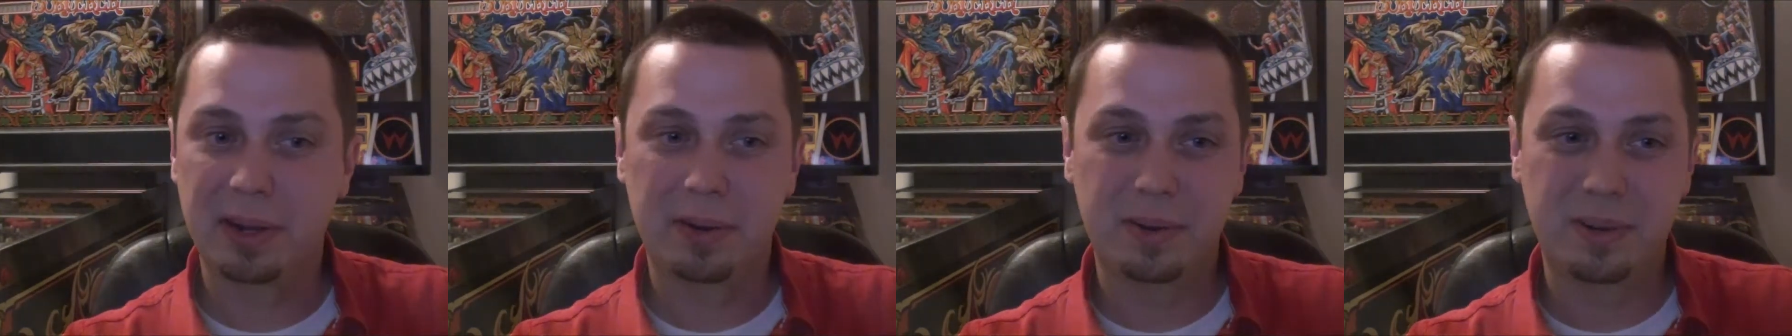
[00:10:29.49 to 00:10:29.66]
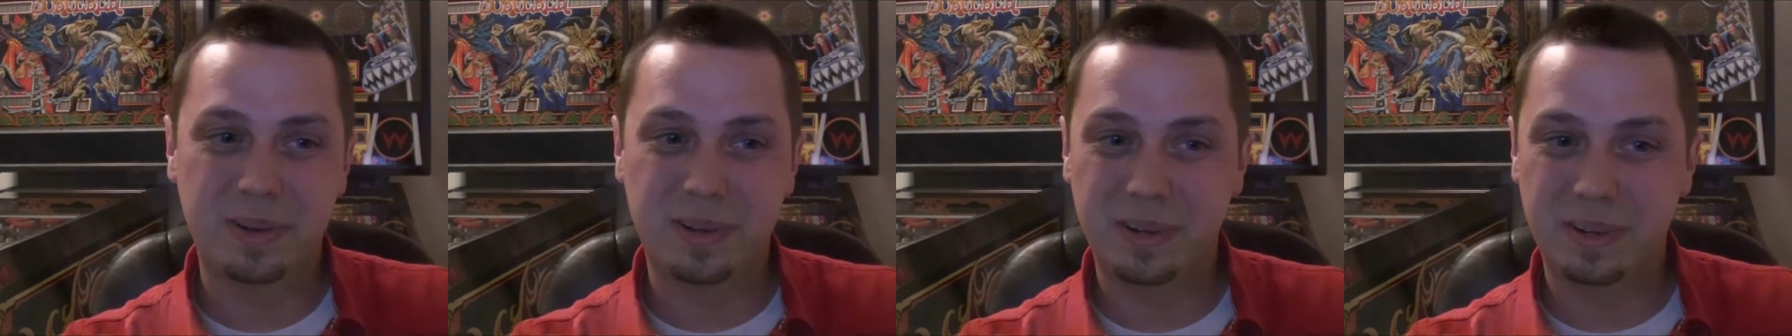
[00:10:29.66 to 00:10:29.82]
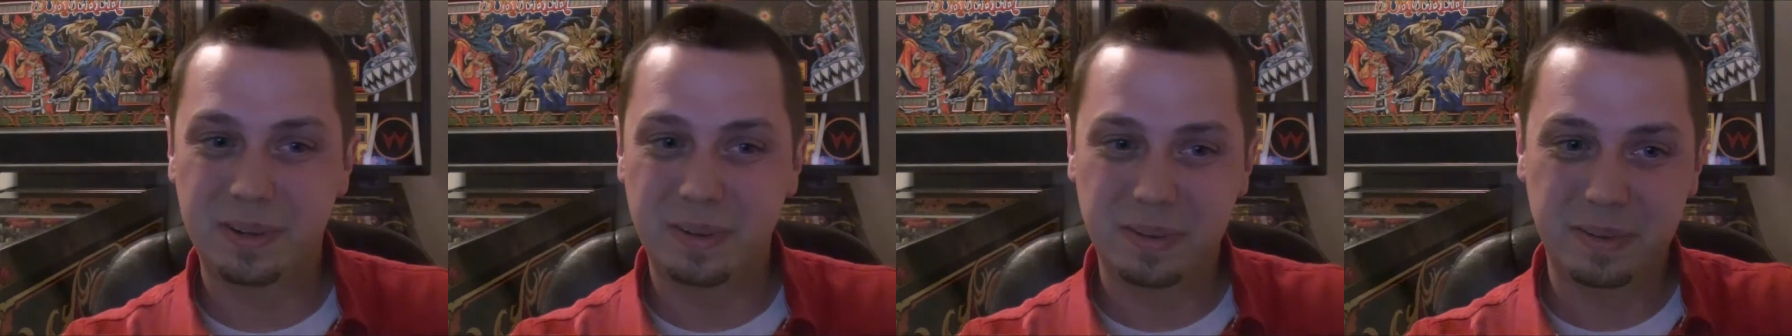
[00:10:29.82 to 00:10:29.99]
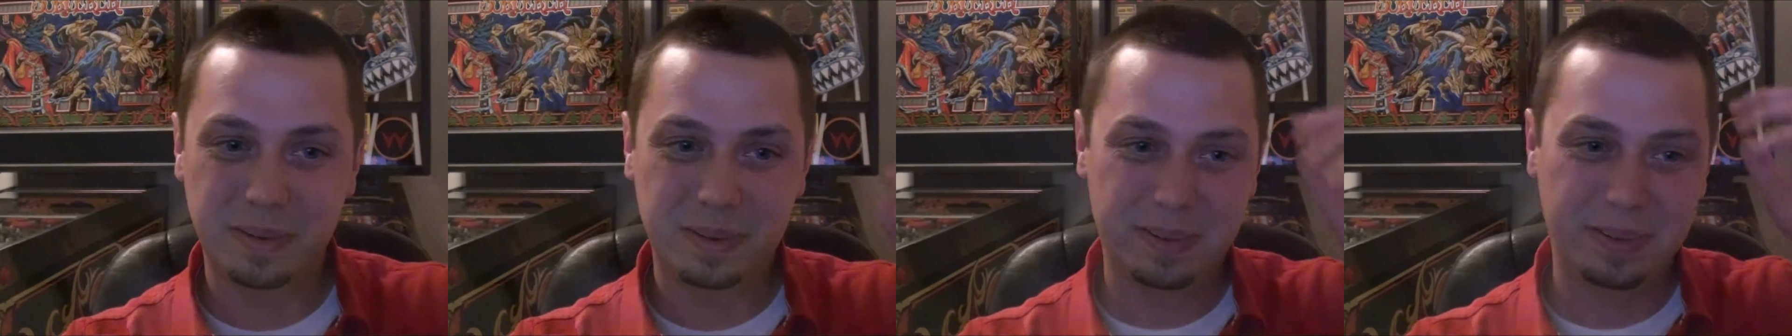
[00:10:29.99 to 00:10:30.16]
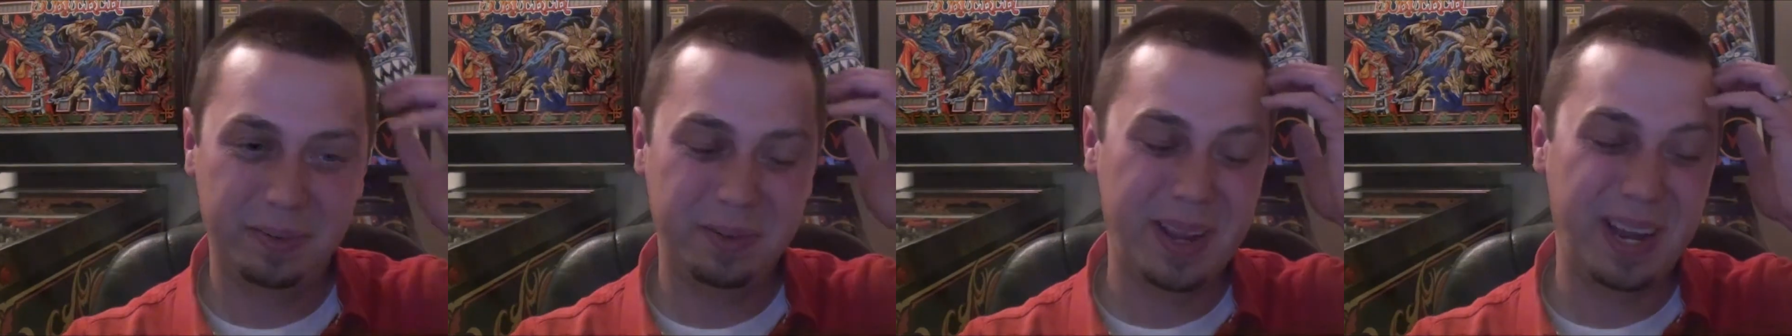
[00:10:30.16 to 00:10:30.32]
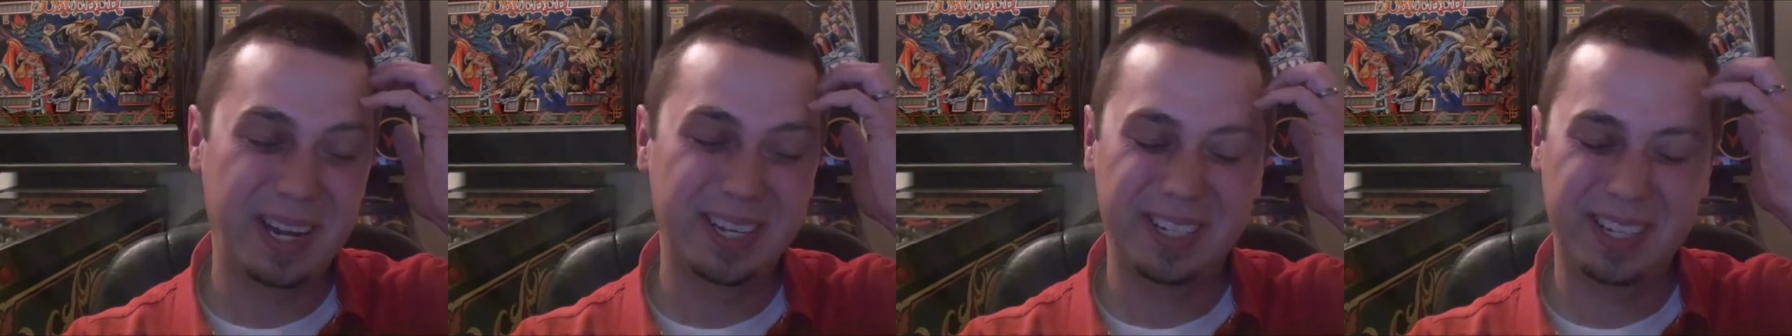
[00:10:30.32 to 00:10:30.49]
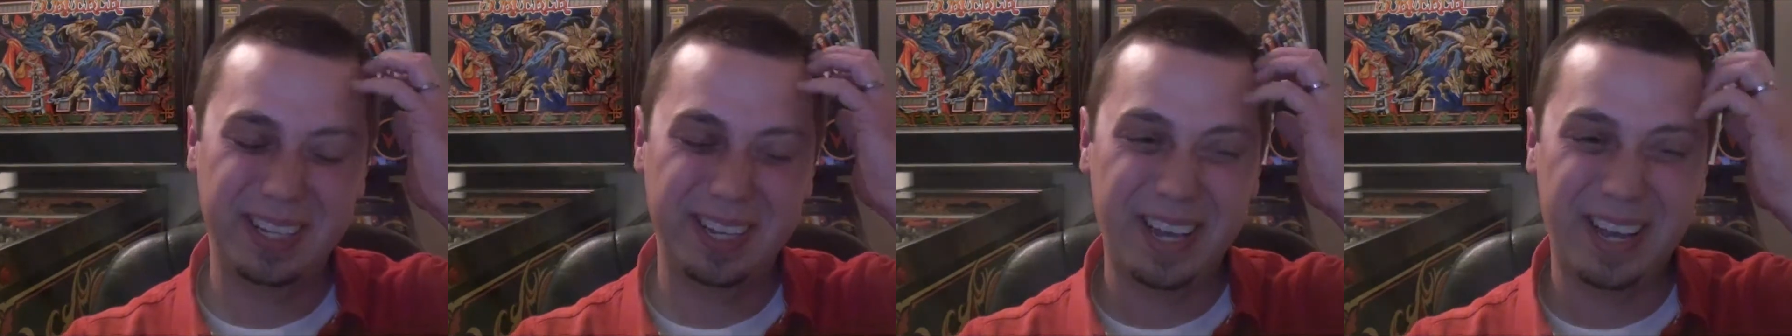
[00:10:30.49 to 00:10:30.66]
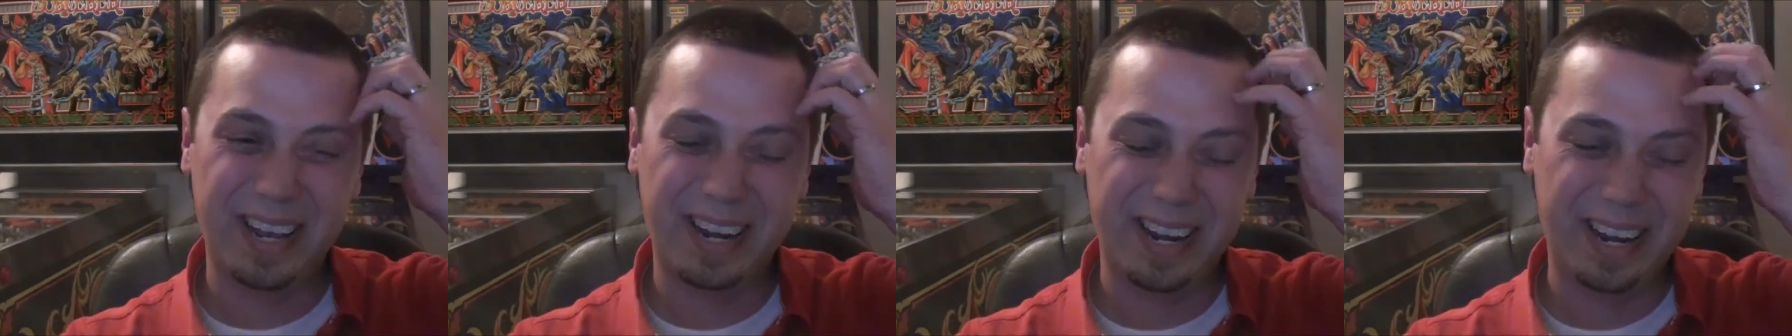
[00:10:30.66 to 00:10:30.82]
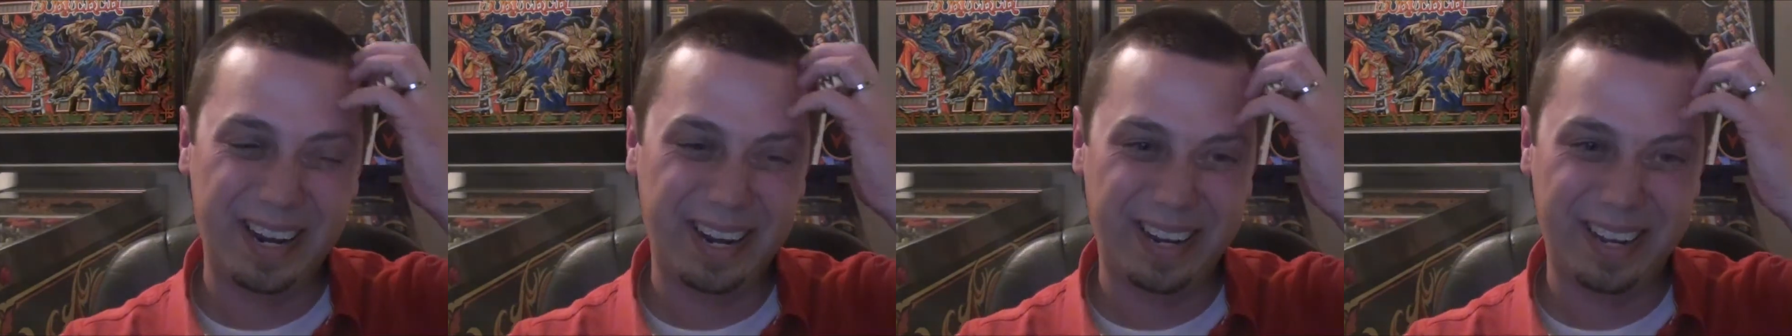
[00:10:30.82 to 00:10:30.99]
or we actually
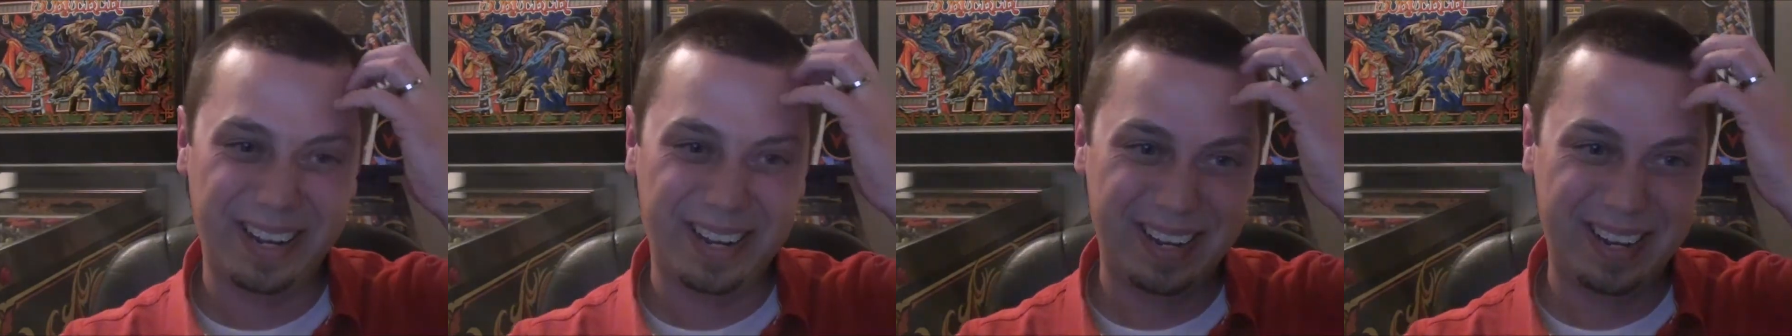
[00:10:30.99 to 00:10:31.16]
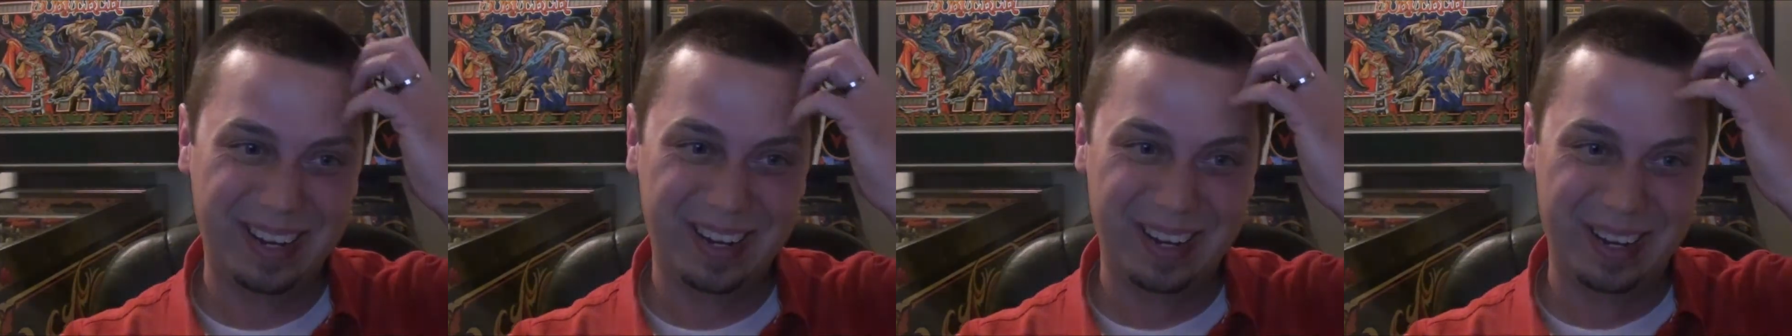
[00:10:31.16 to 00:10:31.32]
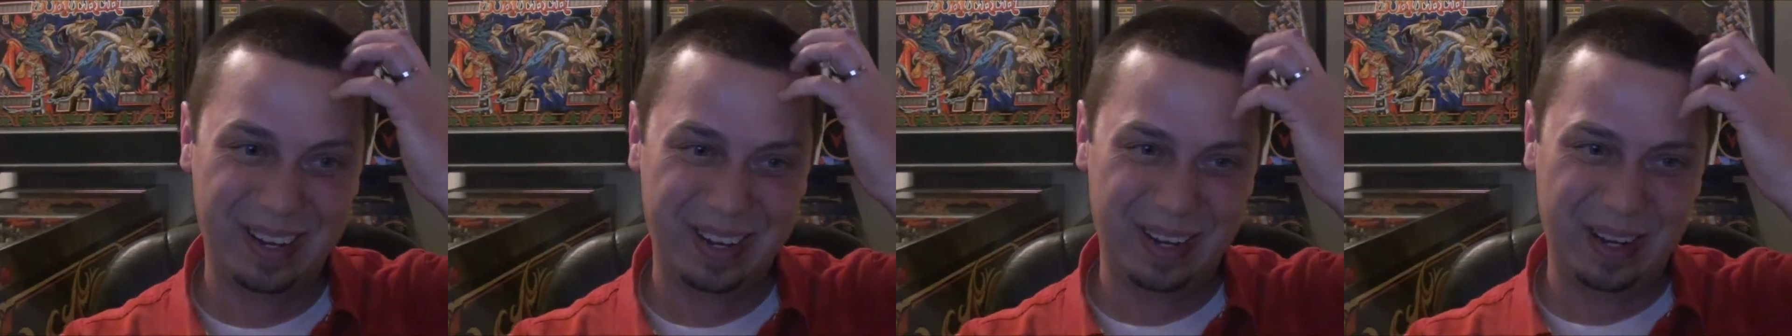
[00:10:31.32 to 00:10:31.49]
got a